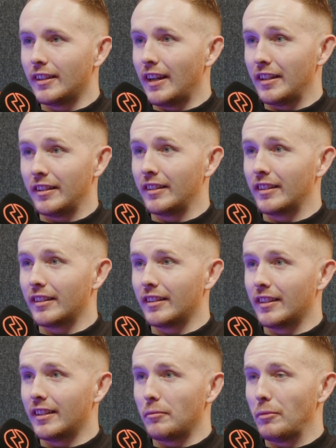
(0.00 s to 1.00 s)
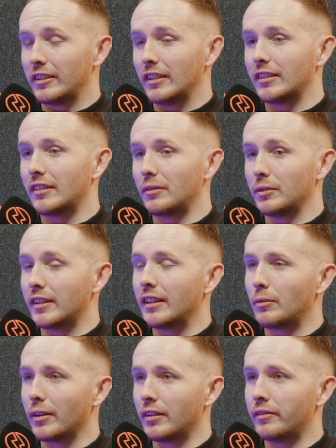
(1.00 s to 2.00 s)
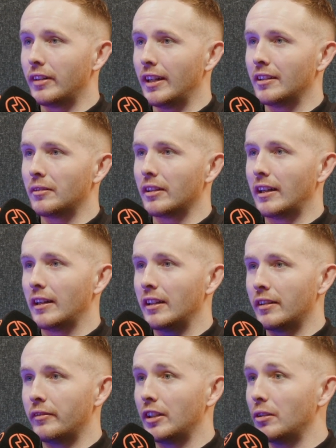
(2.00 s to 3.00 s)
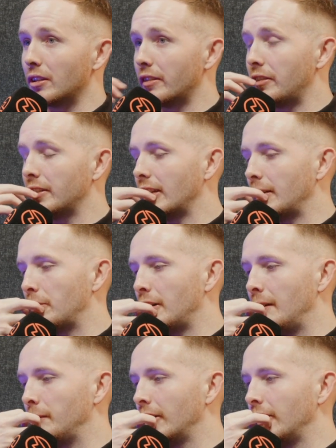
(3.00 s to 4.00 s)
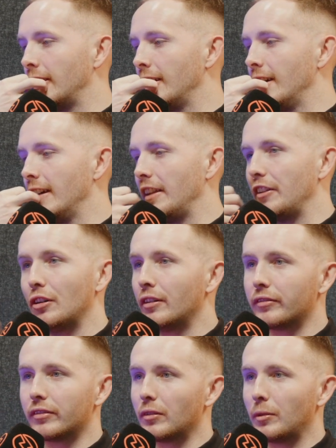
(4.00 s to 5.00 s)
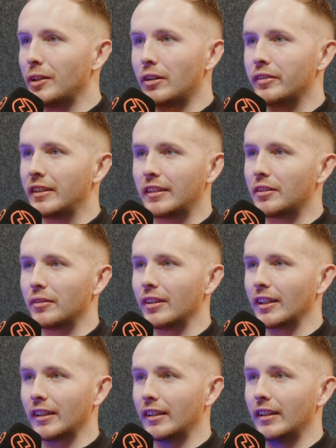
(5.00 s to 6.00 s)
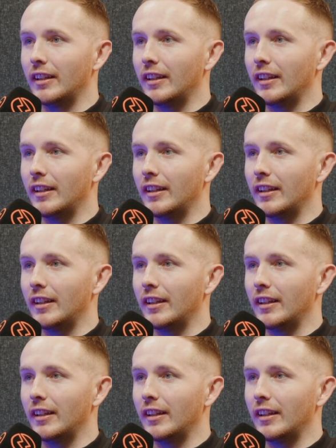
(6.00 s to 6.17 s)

And my sister was there with her friend. I had a videographer. I brought him down. They went off and did their own thing.